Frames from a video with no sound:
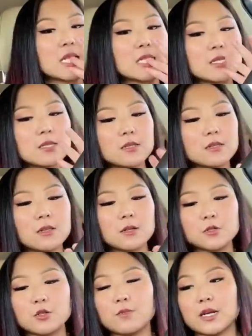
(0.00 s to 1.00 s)
This is a little
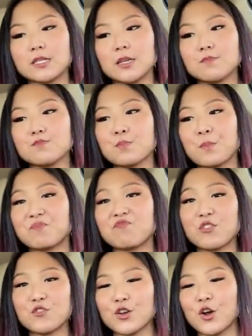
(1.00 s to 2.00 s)
too messy
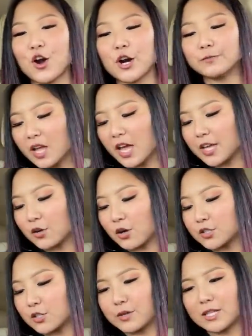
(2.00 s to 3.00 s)
for the car, and
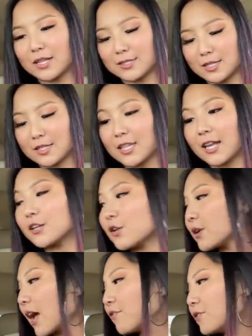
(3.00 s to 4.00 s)
also realizing that I don't
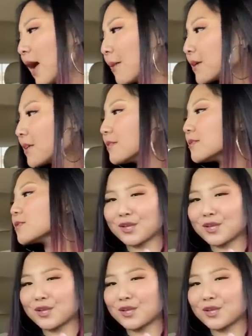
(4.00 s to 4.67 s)
have napkins.